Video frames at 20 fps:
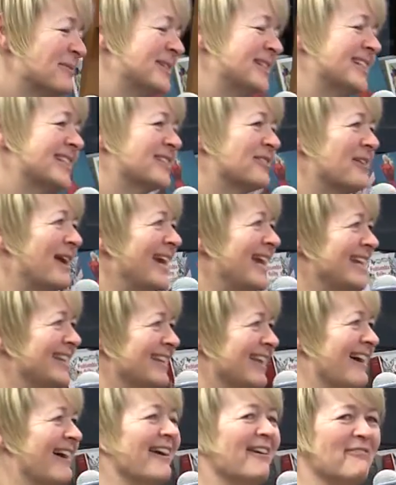which is great in
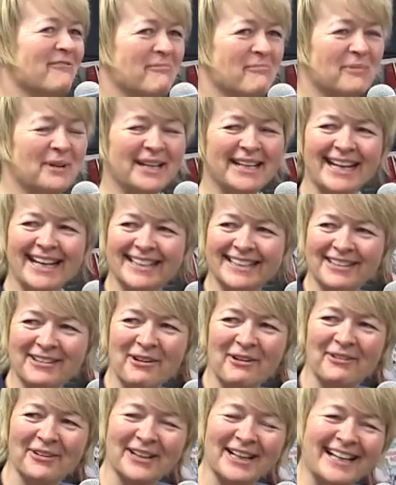life, but in a
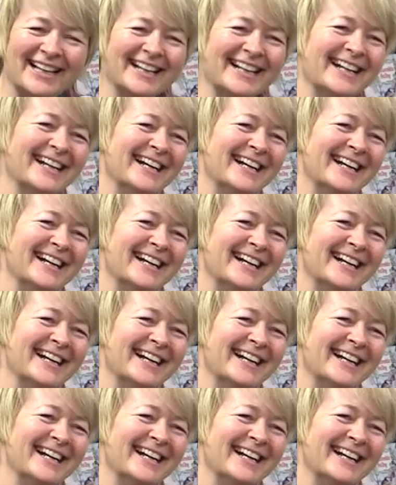novel,